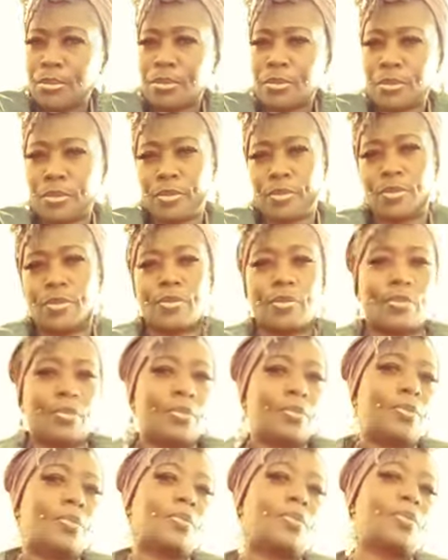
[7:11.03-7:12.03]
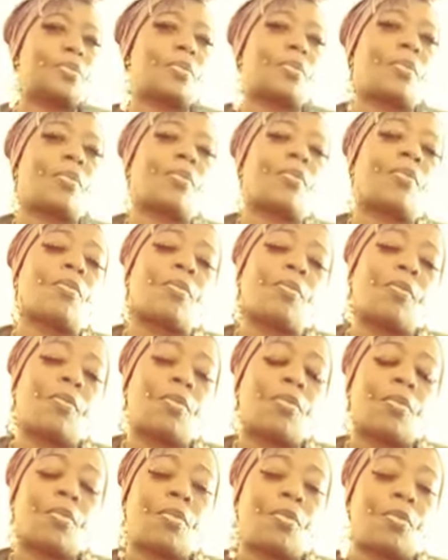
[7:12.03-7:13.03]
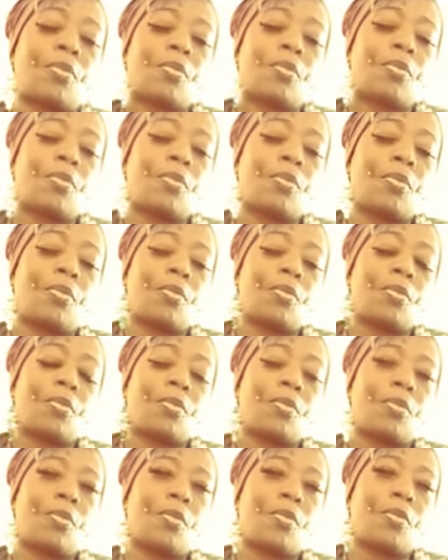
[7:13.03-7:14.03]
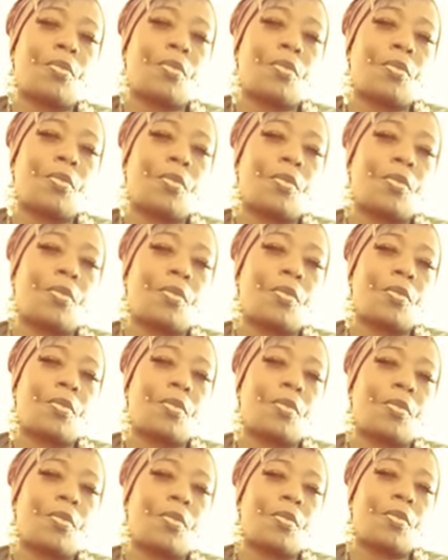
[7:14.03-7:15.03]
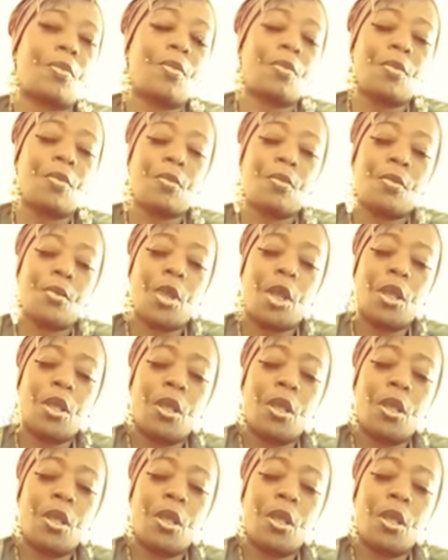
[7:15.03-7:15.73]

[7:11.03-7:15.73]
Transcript: Nothing is said.